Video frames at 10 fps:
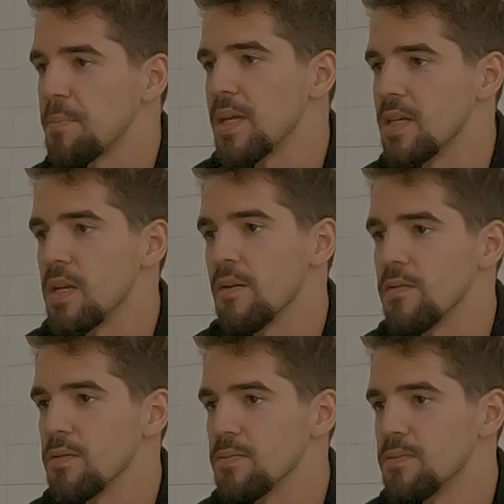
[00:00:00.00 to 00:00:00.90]
opinion
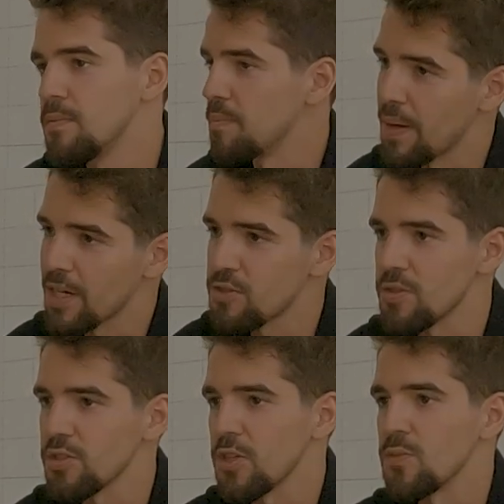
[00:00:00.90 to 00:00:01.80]
of you. Make sure
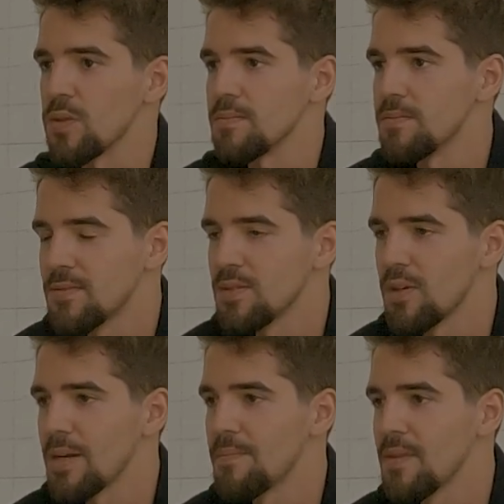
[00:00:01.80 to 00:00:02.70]
it's a good one.
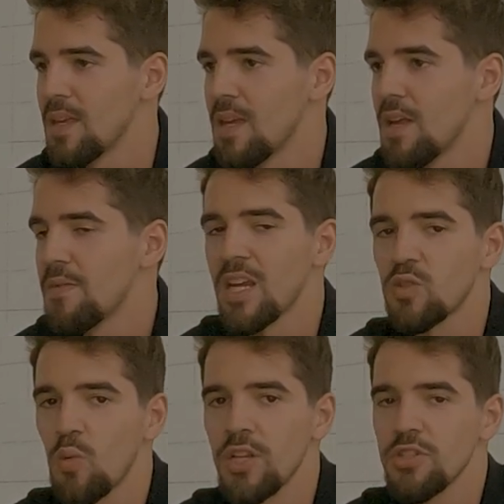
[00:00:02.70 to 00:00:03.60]
All right,
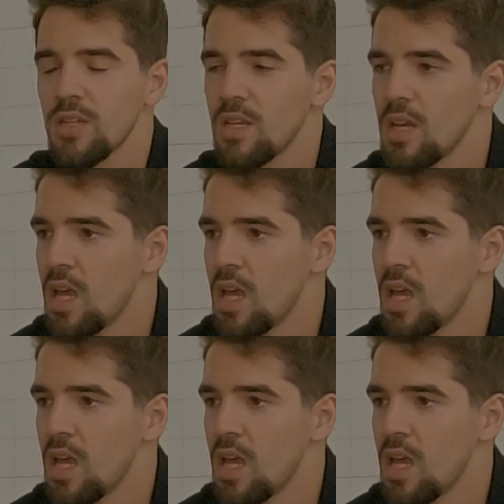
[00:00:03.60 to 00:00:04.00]
thanks for watching.